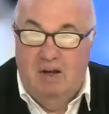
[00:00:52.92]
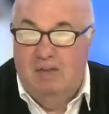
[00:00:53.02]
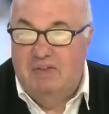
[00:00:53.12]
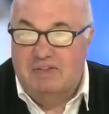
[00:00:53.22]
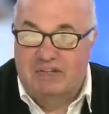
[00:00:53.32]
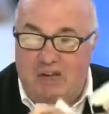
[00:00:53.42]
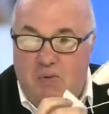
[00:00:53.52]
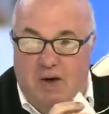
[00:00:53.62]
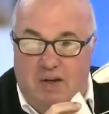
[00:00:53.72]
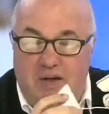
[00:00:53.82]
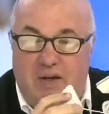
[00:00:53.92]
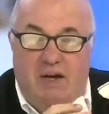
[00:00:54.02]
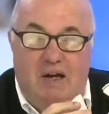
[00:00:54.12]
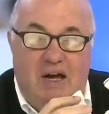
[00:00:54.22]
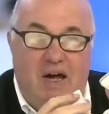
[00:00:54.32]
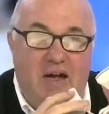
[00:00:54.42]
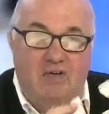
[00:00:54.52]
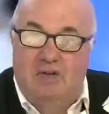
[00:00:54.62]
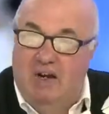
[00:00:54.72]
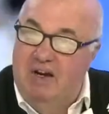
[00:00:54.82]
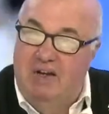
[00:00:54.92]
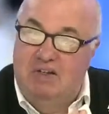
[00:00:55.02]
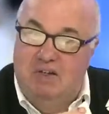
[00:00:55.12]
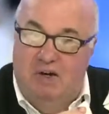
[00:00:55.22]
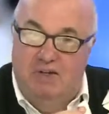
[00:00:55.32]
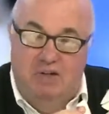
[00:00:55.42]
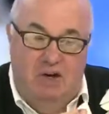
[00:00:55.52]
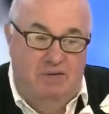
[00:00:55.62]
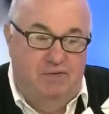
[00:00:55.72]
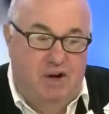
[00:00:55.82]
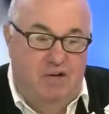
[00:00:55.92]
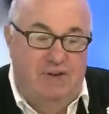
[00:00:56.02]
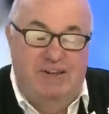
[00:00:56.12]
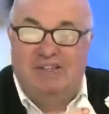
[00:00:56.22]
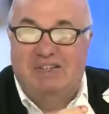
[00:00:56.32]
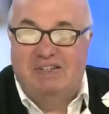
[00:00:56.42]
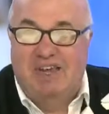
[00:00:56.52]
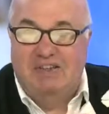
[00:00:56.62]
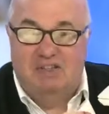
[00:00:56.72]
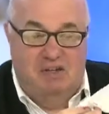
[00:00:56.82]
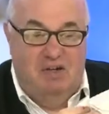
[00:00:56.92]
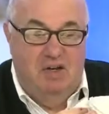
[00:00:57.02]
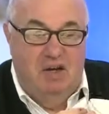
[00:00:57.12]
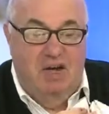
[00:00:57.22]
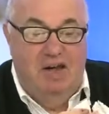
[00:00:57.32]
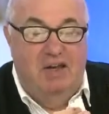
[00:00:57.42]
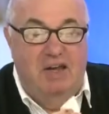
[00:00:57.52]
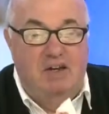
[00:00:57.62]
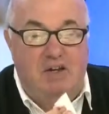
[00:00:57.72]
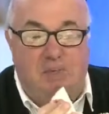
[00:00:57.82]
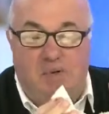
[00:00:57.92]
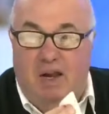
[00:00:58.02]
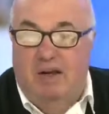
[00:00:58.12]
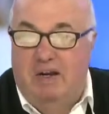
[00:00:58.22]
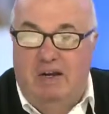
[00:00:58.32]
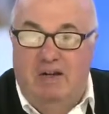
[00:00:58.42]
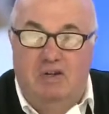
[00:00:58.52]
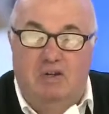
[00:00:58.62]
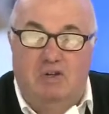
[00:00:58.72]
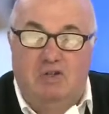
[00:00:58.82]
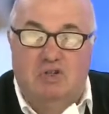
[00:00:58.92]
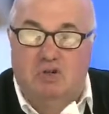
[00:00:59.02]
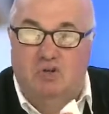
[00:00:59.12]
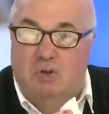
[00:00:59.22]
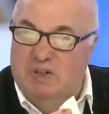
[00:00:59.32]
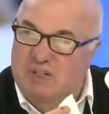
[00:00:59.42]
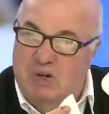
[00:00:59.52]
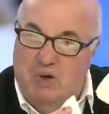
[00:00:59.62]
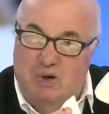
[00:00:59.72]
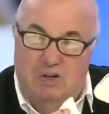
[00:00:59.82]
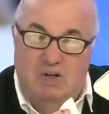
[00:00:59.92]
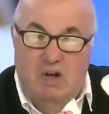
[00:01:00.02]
This other one, $119.95, is a sensor. Again, you plug it into a socket